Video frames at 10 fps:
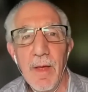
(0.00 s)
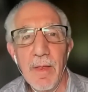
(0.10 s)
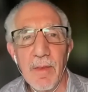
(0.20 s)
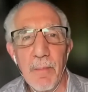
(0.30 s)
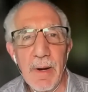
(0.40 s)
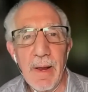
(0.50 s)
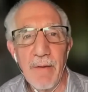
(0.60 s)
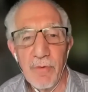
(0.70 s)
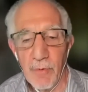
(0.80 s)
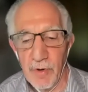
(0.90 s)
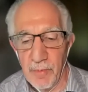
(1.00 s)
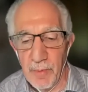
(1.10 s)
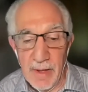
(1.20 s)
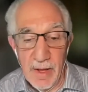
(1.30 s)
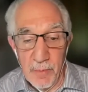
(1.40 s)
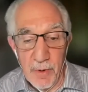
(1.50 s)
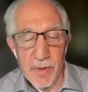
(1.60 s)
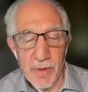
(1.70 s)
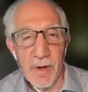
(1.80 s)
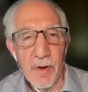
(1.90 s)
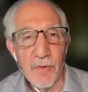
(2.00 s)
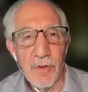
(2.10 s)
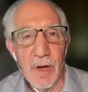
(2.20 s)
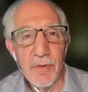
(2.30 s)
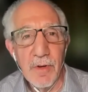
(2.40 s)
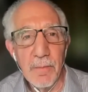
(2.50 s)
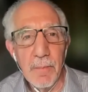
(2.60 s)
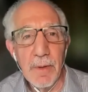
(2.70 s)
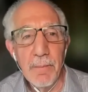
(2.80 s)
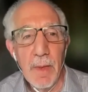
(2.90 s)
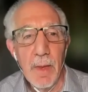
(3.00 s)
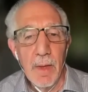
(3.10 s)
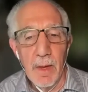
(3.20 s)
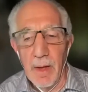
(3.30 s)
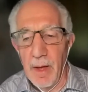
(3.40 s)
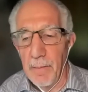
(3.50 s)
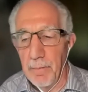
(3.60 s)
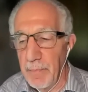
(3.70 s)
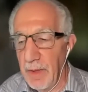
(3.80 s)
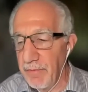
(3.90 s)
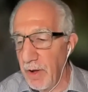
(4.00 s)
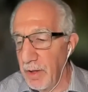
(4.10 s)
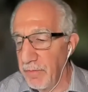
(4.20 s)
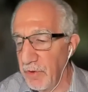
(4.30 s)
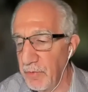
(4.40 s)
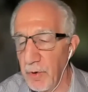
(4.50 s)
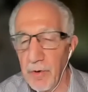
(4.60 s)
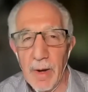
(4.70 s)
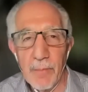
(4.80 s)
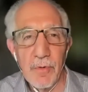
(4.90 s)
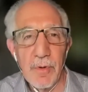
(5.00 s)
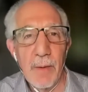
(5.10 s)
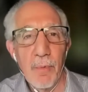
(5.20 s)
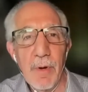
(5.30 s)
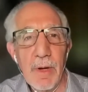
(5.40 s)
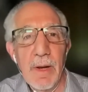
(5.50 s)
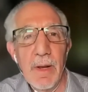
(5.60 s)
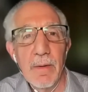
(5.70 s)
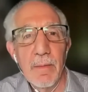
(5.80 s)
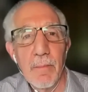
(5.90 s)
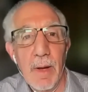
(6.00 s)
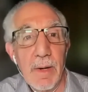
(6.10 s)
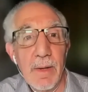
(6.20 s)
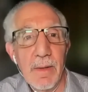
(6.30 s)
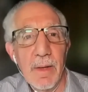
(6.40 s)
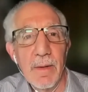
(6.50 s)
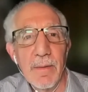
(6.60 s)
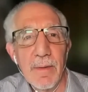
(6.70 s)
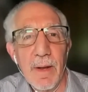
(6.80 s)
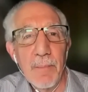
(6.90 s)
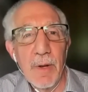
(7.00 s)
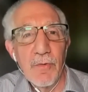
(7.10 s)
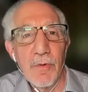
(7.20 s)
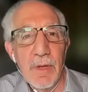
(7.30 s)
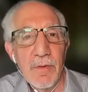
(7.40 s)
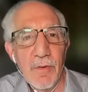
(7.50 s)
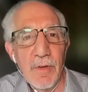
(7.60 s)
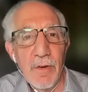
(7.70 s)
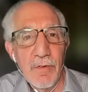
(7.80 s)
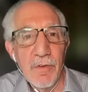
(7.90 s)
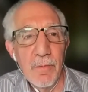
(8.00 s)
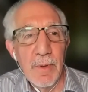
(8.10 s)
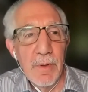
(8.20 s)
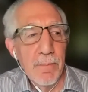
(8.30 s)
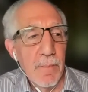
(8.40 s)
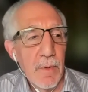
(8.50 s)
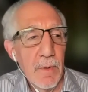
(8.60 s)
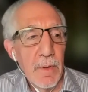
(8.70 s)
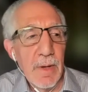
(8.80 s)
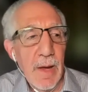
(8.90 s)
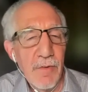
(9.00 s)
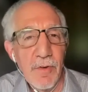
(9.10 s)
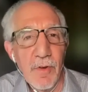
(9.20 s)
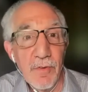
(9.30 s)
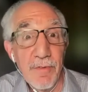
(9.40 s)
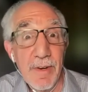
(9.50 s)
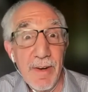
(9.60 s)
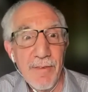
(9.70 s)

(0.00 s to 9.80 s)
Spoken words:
money afterwards, but that's part of the negotiation. But if all of those programs are not bringing in money, then I'm not sure the association should be engaged in those affinity